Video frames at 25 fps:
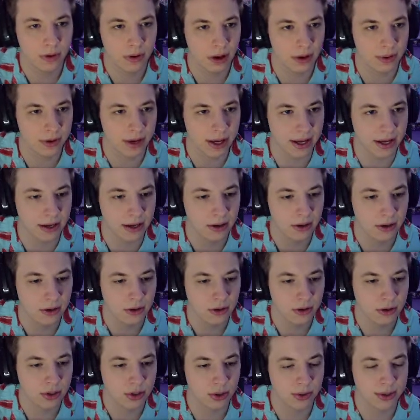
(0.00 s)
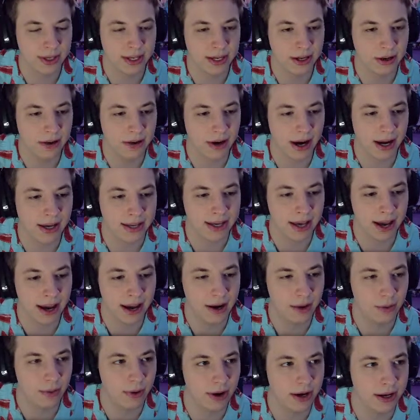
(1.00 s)
Okay, so here I
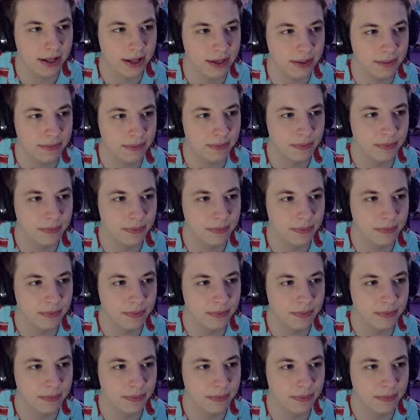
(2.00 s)
kind of want to